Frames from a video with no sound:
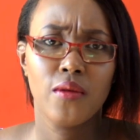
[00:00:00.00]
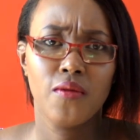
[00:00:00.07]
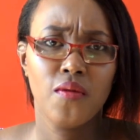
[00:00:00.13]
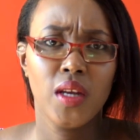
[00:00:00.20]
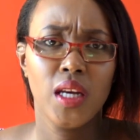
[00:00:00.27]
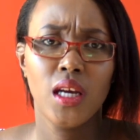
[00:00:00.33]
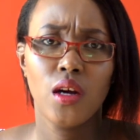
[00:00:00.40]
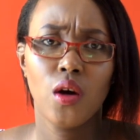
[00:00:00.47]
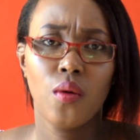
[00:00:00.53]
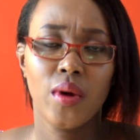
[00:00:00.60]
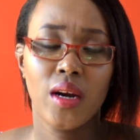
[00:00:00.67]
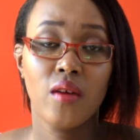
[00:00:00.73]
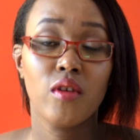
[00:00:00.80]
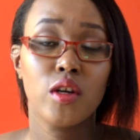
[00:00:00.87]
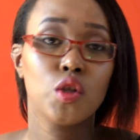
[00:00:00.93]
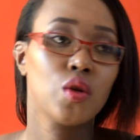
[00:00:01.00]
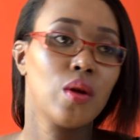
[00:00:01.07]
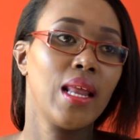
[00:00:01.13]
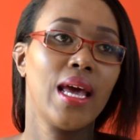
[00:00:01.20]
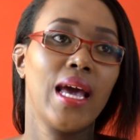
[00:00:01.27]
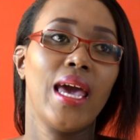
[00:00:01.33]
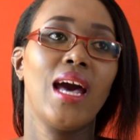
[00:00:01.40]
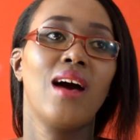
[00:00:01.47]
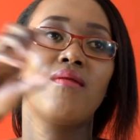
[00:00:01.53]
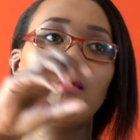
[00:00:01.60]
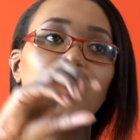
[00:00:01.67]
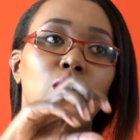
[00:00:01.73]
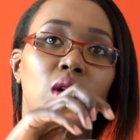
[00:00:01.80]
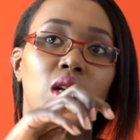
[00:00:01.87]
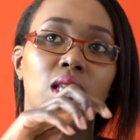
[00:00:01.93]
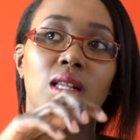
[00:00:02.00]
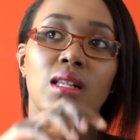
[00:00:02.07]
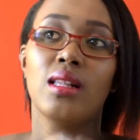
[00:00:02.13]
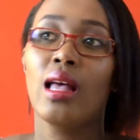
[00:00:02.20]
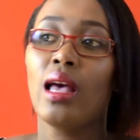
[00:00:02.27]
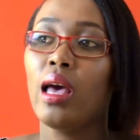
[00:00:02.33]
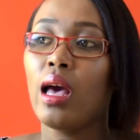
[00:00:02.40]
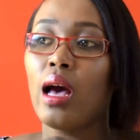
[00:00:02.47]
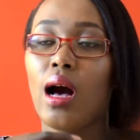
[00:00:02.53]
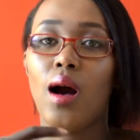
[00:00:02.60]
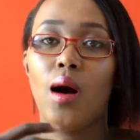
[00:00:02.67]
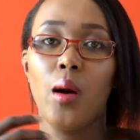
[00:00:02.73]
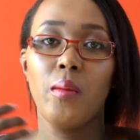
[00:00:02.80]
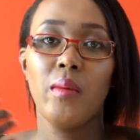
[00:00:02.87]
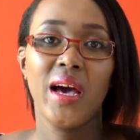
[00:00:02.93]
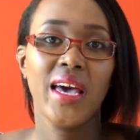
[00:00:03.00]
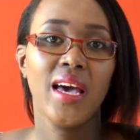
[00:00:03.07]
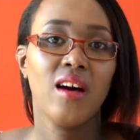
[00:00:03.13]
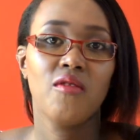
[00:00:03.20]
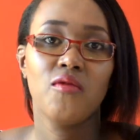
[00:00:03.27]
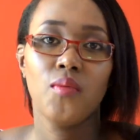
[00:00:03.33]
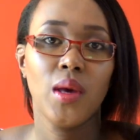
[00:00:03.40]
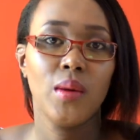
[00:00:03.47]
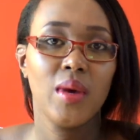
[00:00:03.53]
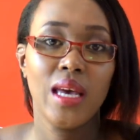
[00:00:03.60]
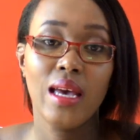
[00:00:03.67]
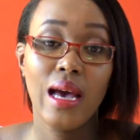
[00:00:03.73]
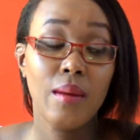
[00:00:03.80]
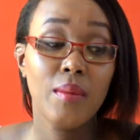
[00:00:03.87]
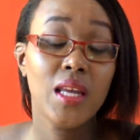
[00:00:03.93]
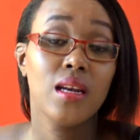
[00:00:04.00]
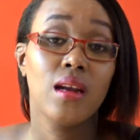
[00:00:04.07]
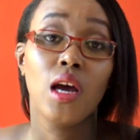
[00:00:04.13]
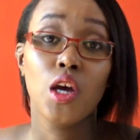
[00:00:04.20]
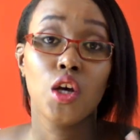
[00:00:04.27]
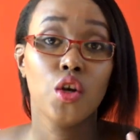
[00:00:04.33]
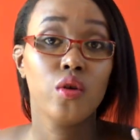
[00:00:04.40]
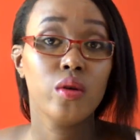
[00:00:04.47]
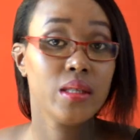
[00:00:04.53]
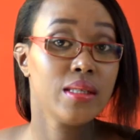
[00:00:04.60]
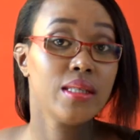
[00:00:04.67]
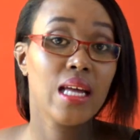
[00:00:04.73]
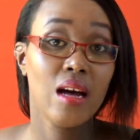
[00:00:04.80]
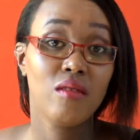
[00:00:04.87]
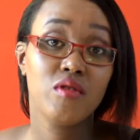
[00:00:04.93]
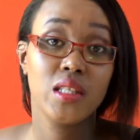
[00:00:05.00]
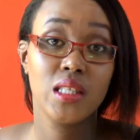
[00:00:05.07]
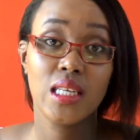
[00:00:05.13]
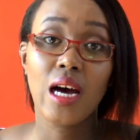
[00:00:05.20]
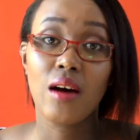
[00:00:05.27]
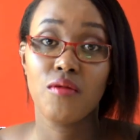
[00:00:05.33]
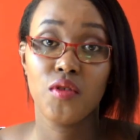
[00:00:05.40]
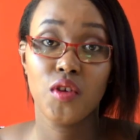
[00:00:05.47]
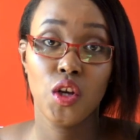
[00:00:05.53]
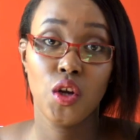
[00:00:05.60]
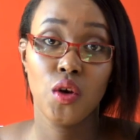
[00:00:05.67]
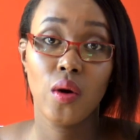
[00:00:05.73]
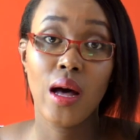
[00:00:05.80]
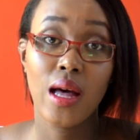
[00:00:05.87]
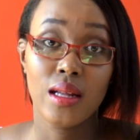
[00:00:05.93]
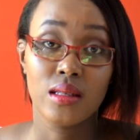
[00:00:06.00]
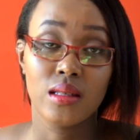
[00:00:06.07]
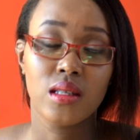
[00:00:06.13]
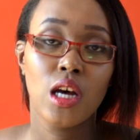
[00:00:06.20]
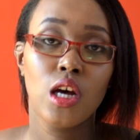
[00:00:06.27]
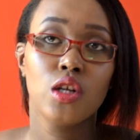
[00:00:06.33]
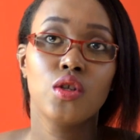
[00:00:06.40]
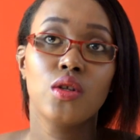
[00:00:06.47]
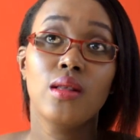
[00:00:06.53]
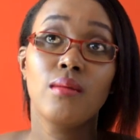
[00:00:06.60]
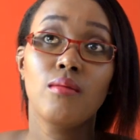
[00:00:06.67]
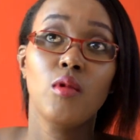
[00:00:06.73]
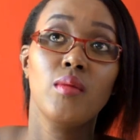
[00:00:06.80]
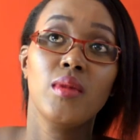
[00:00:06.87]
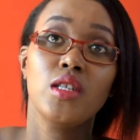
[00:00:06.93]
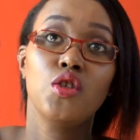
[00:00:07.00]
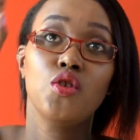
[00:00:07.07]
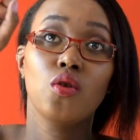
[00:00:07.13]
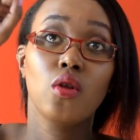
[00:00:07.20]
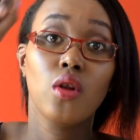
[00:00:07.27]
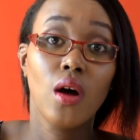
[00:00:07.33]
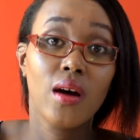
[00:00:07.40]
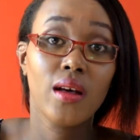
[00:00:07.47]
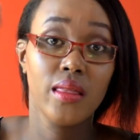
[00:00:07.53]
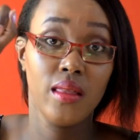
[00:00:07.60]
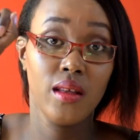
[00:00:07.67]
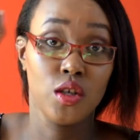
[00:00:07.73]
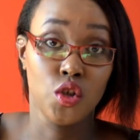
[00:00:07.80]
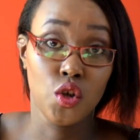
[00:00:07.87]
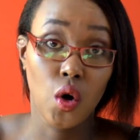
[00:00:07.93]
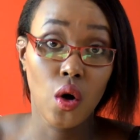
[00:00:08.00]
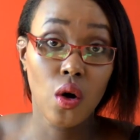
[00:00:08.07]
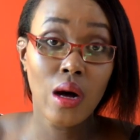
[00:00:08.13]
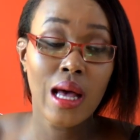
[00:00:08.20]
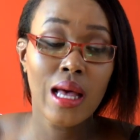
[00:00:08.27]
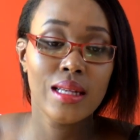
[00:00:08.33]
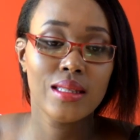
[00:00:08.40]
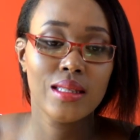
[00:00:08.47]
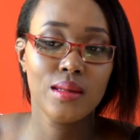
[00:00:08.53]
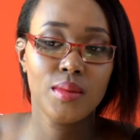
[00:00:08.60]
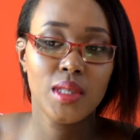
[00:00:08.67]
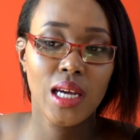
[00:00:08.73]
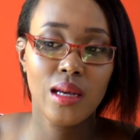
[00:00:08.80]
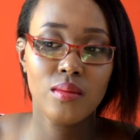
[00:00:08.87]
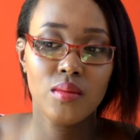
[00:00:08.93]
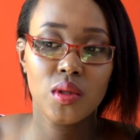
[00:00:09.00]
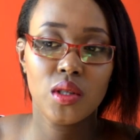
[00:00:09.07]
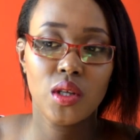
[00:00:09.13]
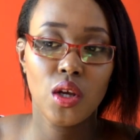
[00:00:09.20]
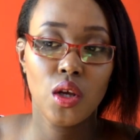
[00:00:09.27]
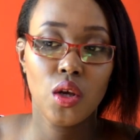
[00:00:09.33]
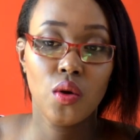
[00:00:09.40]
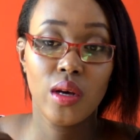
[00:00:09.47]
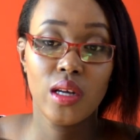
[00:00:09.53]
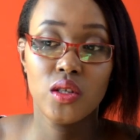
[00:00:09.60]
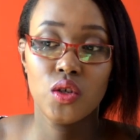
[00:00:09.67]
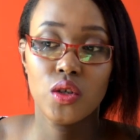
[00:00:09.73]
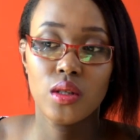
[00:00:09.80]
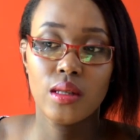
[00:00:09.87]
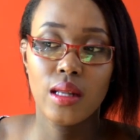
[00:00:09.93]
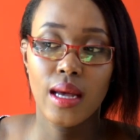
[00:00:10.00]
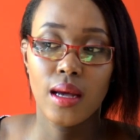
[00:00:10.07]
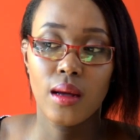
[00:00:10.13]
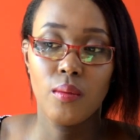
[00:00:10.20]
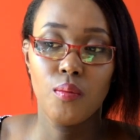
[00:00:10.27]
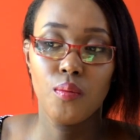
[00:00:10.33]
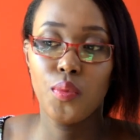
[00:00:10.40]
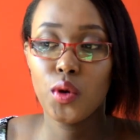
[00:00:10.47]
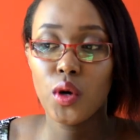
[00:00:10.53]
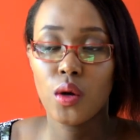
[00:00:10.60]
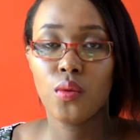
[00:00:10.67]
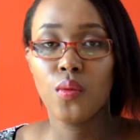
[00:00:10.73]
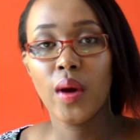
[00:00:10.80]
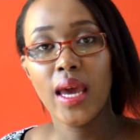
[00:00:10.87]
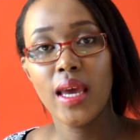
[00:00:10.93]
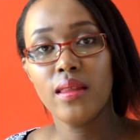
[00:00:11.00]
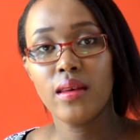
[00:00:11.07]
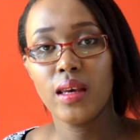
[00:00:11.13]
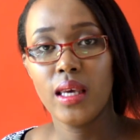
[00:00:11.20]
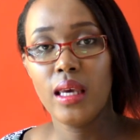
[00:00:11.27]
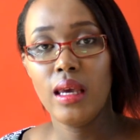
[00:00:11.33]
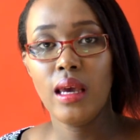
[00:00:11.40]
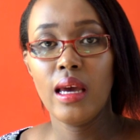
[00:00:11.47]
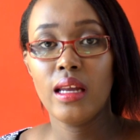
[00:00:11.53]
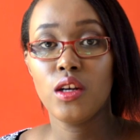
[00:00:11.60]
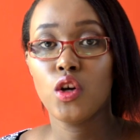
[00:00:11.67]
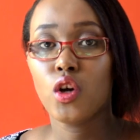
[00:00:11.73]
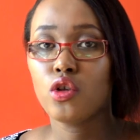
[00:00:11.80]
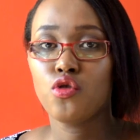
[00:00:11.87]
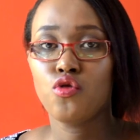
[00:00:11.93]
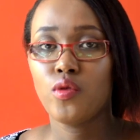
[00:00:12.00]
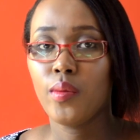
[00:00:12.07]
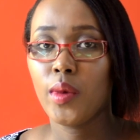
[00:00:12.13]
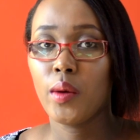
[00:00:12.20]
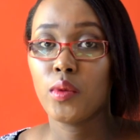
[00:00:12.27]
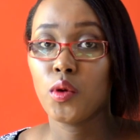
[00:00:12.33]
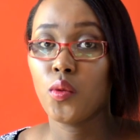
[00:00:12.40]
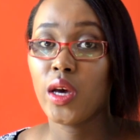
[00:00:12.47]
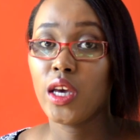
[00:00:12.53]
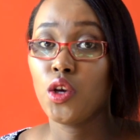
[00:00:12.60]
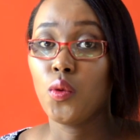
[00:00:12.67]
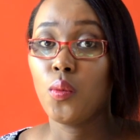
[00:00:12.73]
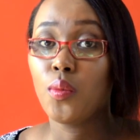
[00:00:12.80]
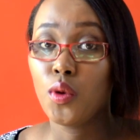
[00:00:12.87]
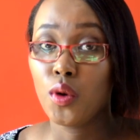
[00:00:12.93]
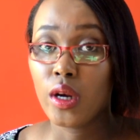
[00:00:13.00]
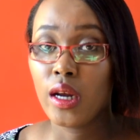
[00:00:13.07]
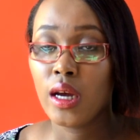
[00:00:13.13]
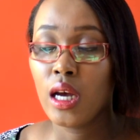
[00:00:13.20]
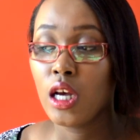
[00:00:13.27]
feeding or whatever, so like I have a bottle, um, I have maybe, I mean, you just have stuff in your hands. So the moment you lock the door, sometimes you can just like put away the key and not remember where you put.